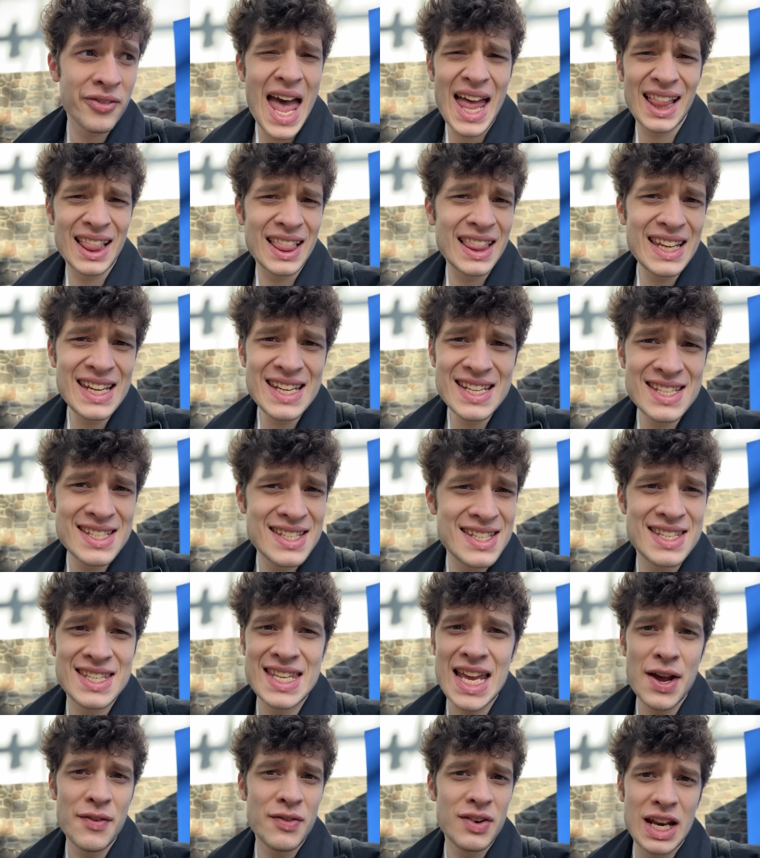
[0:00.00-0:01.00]
At least
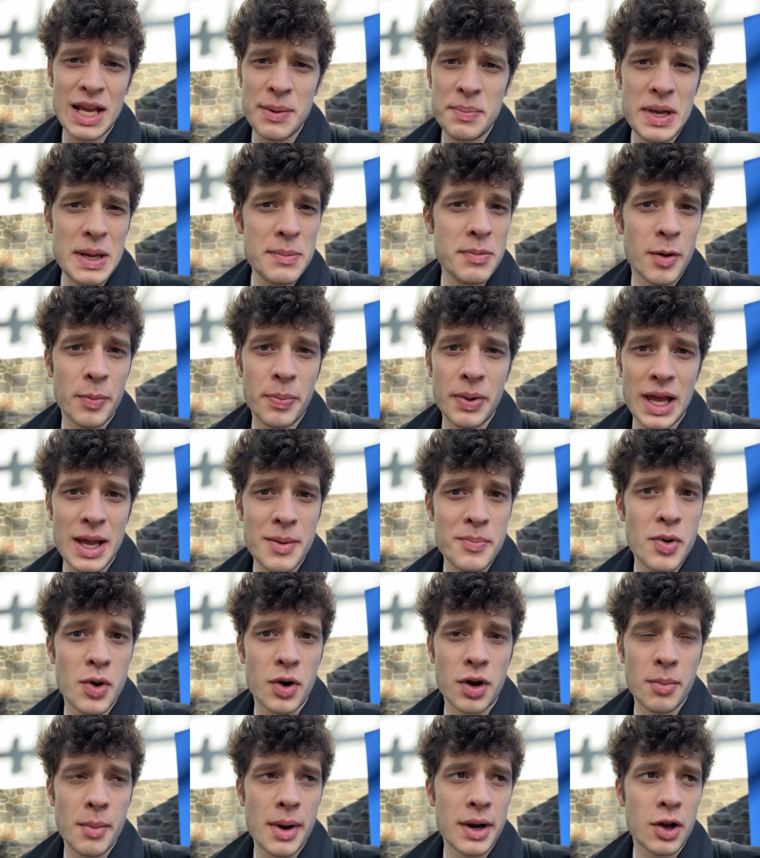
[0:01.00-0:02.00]
70 people playing
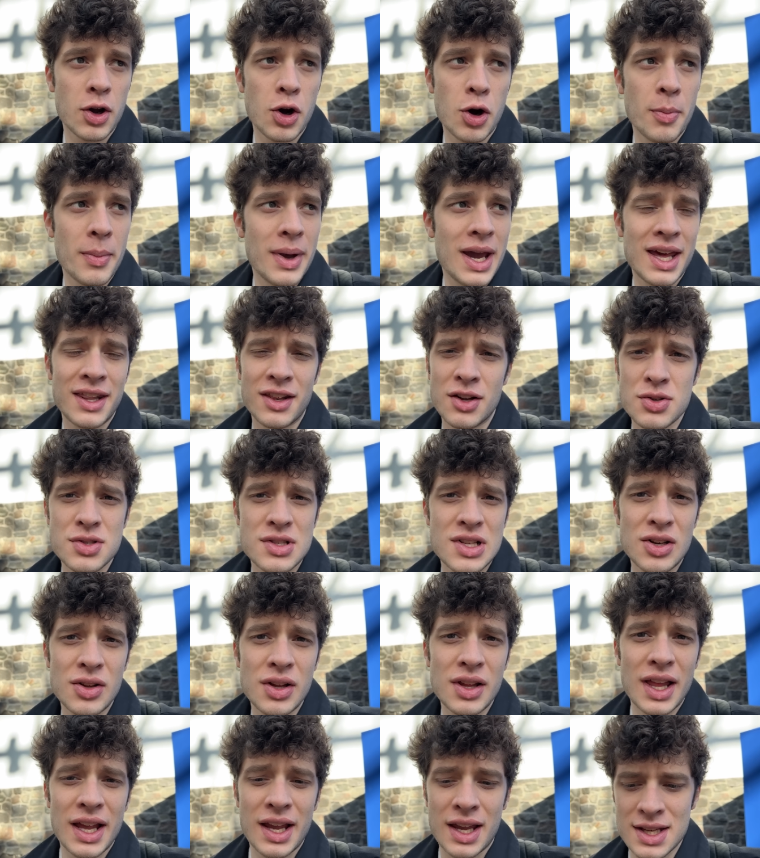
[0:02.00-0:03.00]
Pokemon Go, man. There's
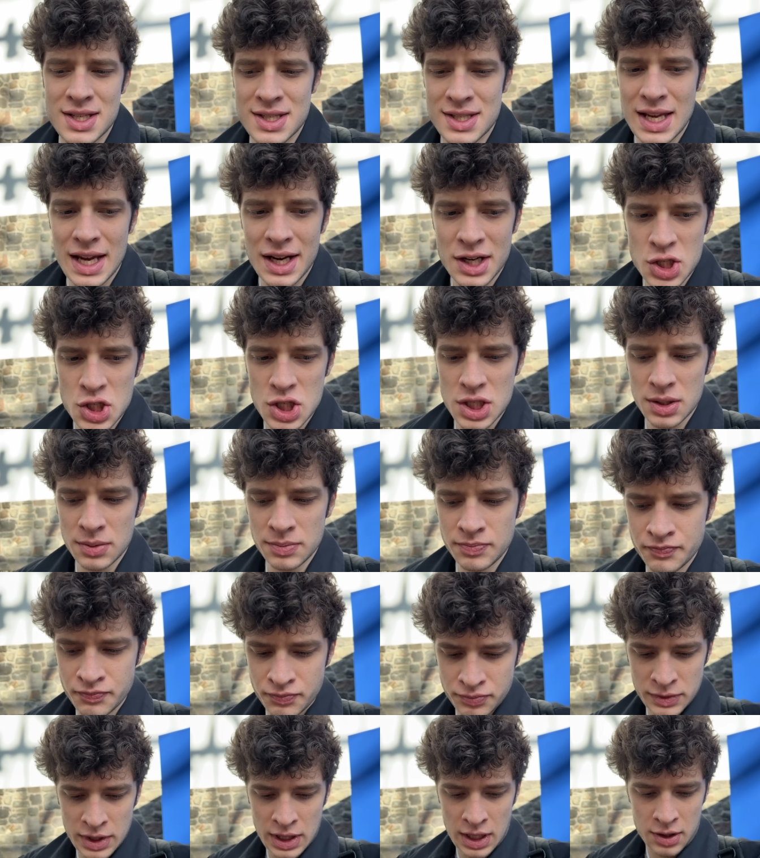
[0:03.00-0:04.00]
literally like a section
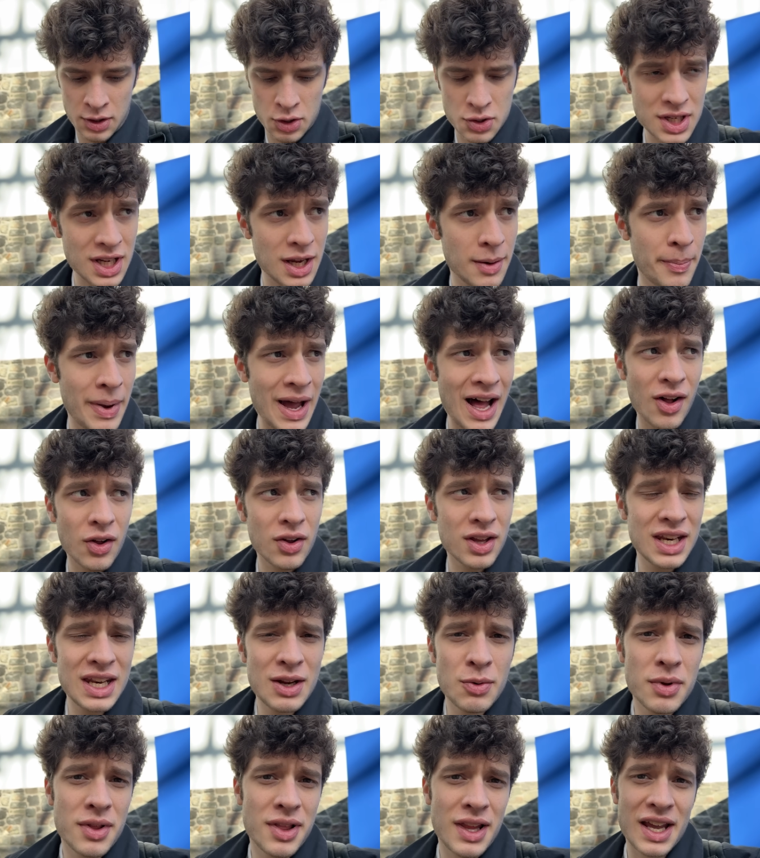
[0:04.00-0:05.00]
there's like a
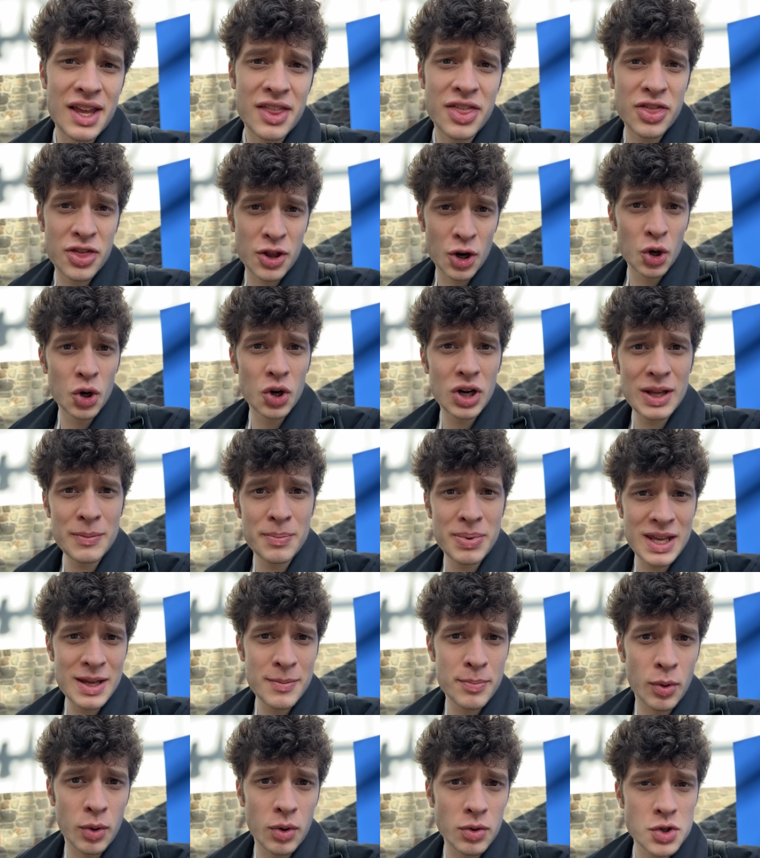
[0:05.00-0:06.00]
balcony with like 30
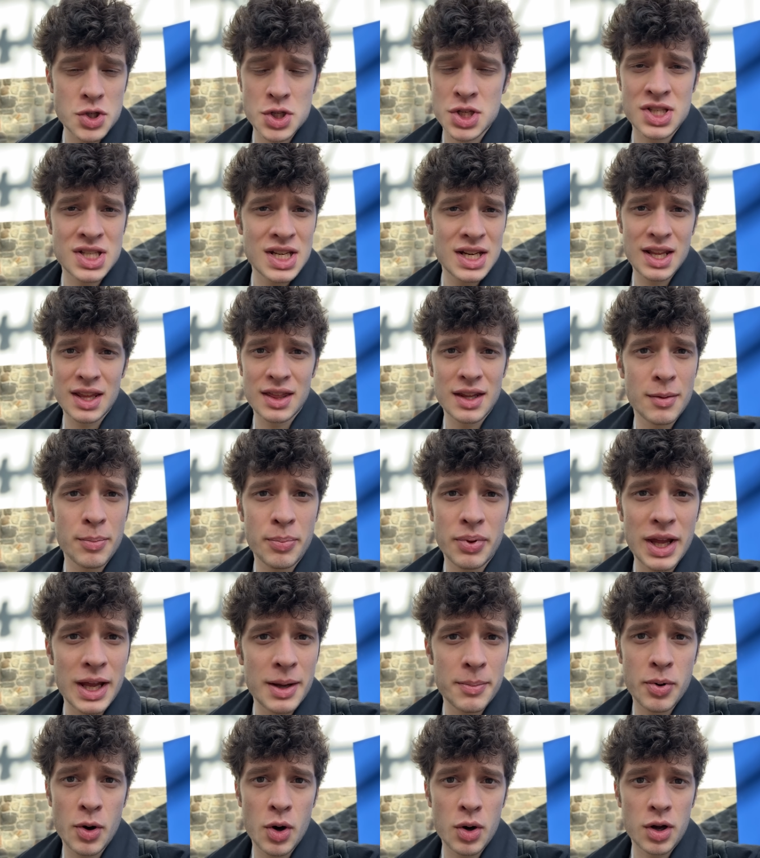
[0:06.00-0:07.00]
people just sitting there
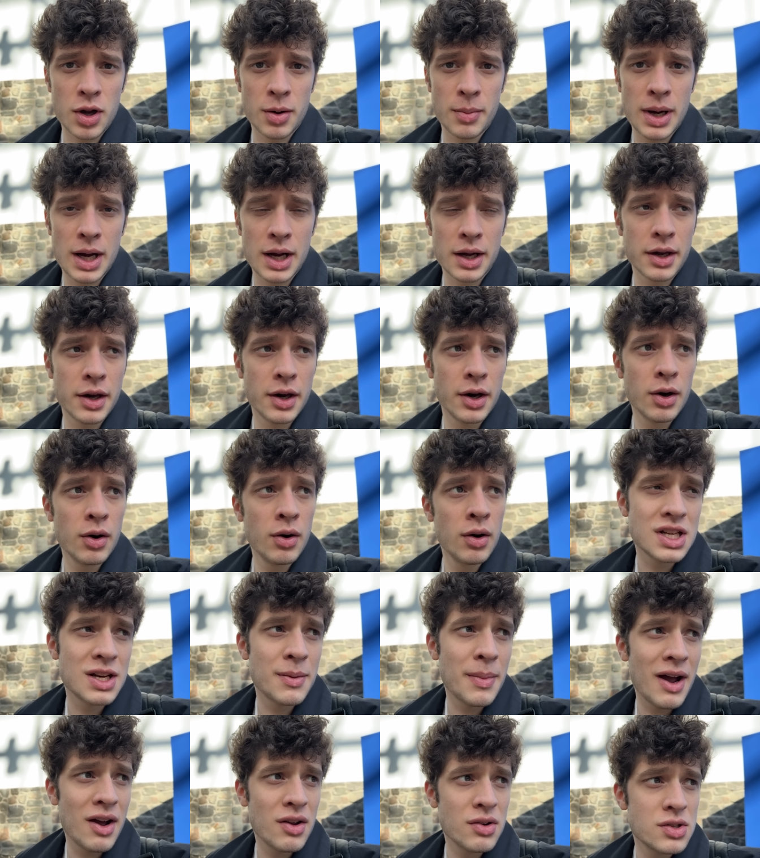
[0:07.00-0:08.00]
playing Pokemon Go.
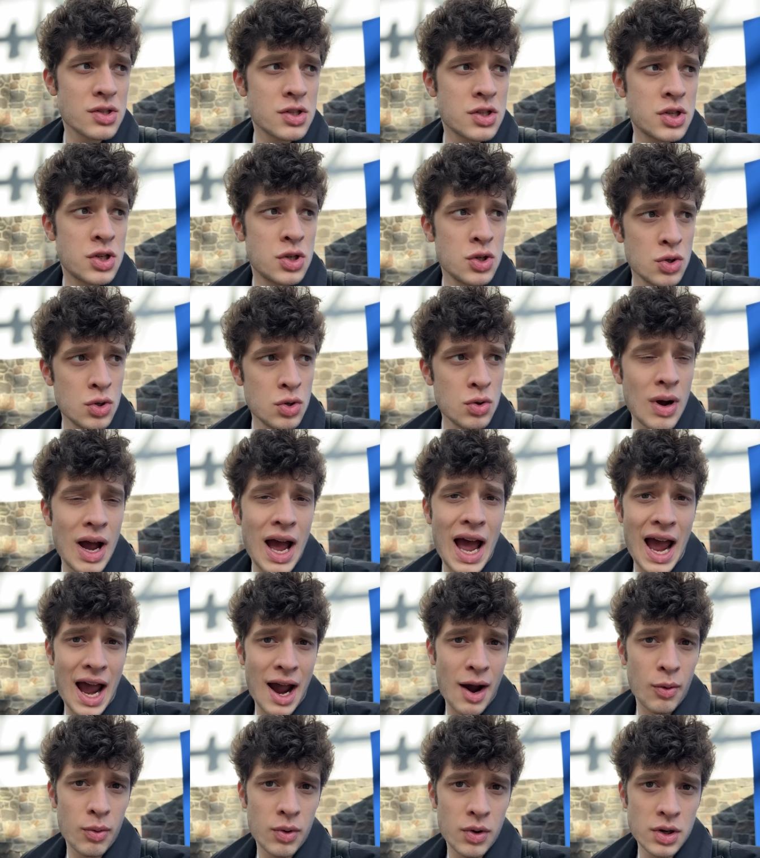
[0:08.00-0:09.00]
In about two
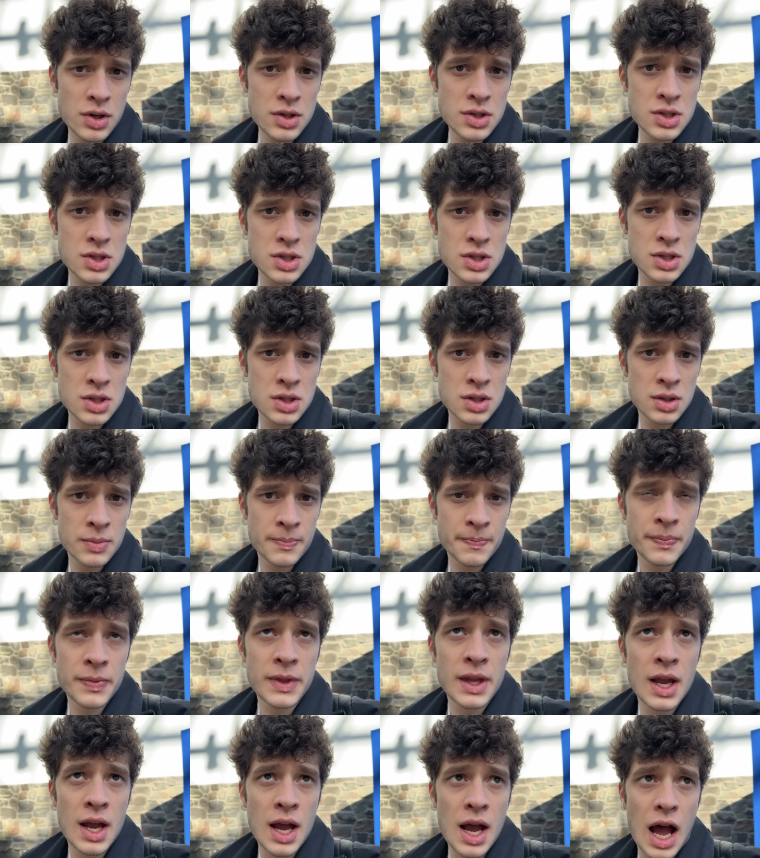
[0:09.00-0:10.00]
hours,
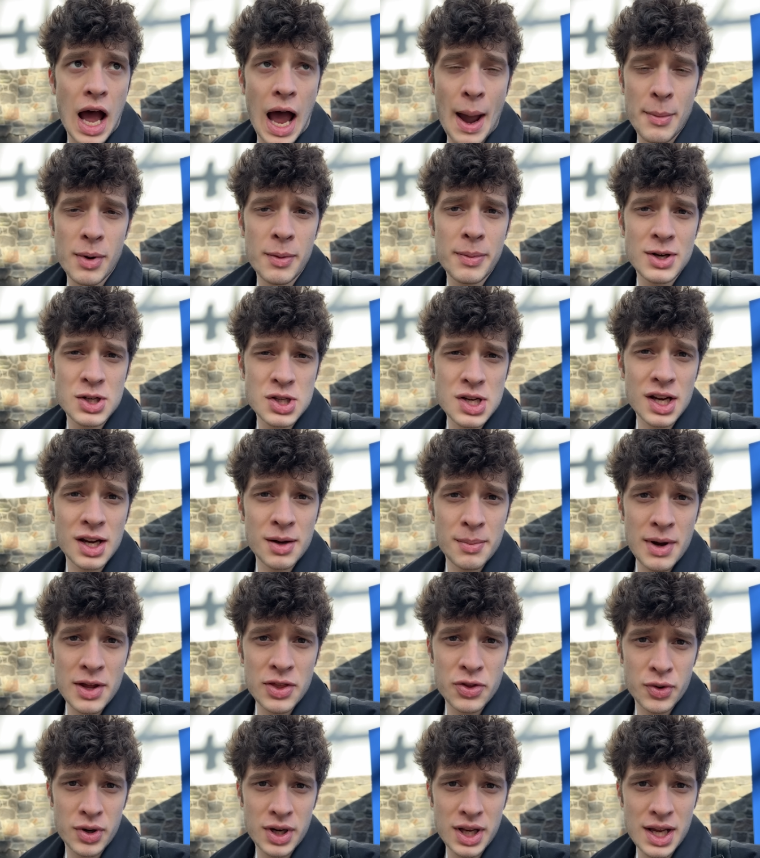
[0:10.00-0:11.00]
I'm gonna be checking
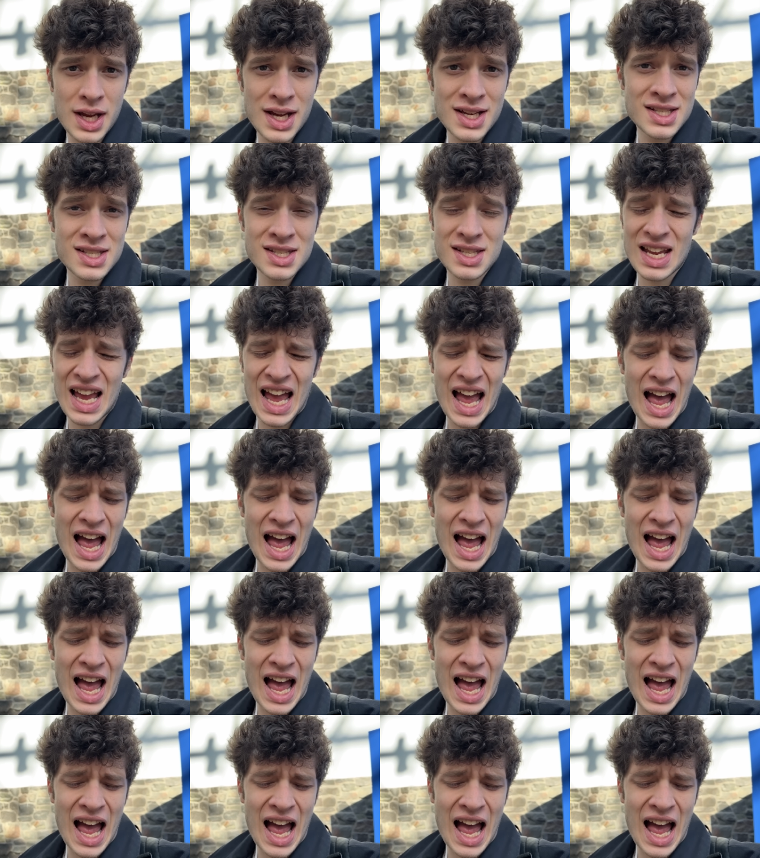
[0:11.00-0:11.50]
my 3DS.